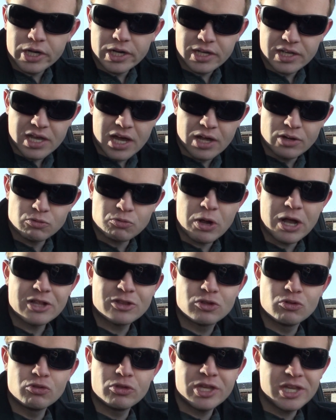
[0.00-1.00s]
cut right
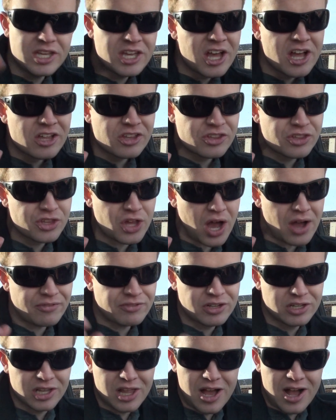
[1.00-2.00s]
to the
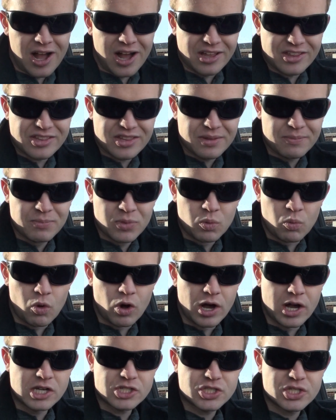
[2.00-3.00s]
soft gloss
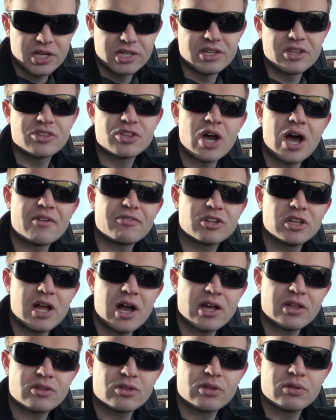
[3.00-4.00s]
wash. And the soft
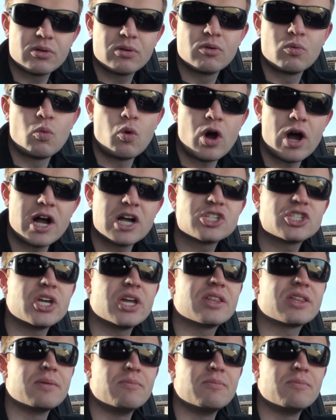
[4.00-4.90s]
gloss wash is